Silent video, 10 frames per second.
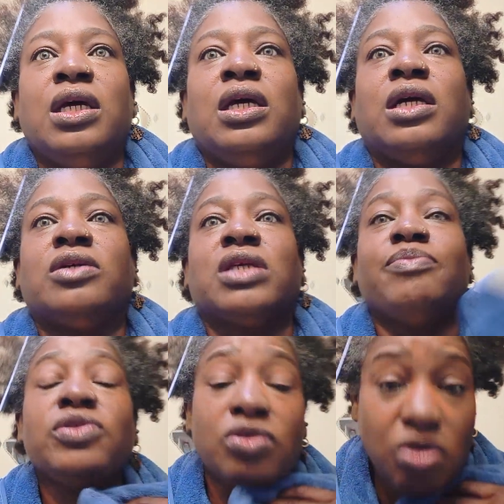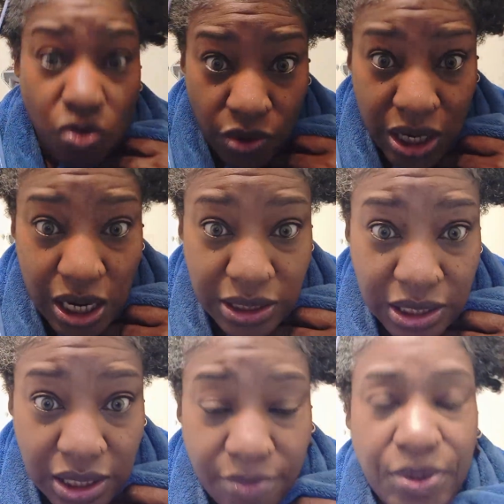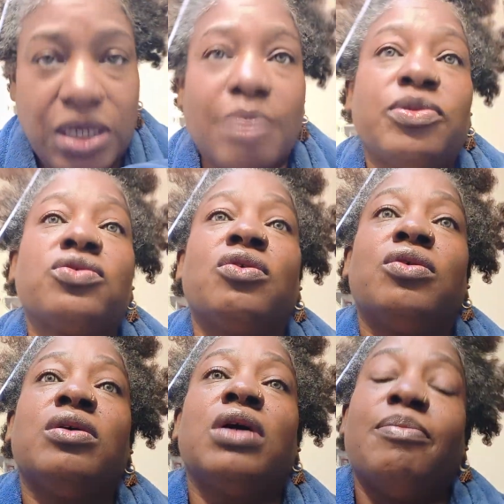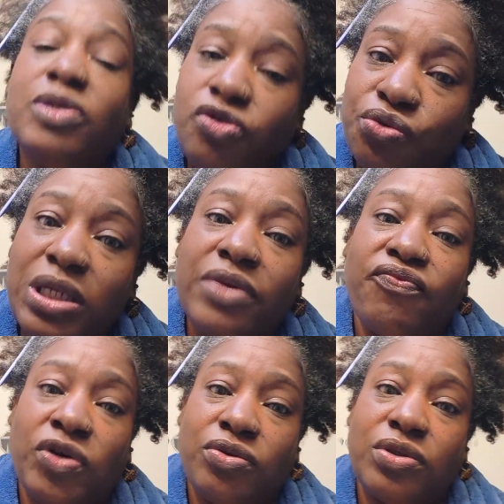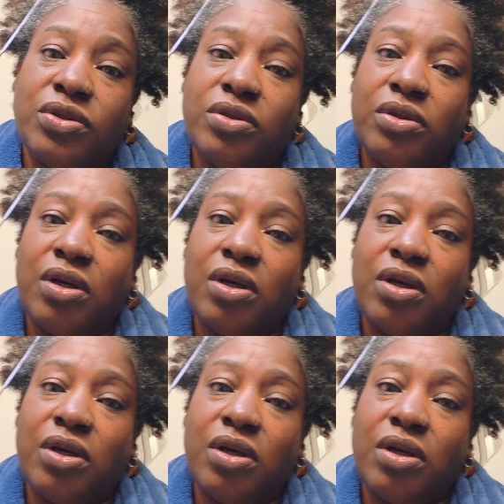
because I'm still gonna wear it now, but I'm gonna treat it first.